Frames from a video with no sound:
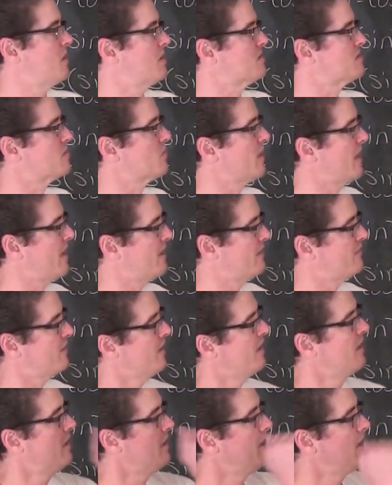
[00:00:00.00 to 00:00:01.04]
1. So we have
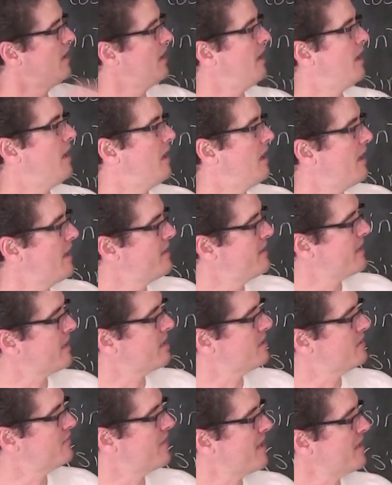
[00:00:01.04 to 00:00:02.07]
uh,
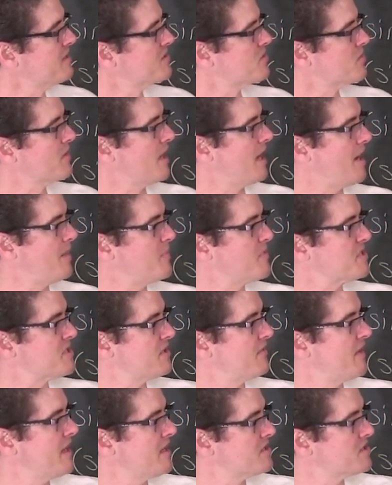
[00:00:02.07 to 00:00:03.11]
negative x, or the opposite
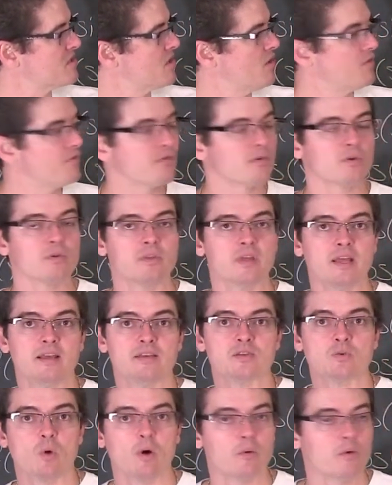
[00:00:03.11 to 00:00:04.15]
of x, over the
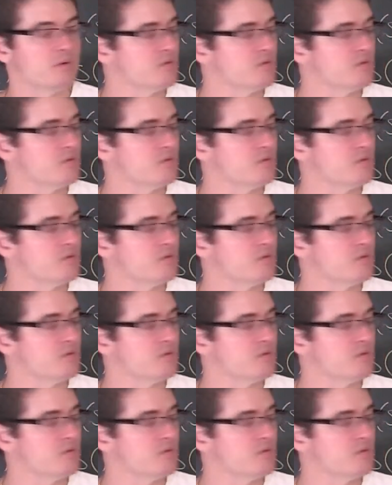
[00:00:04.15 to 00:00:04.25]
square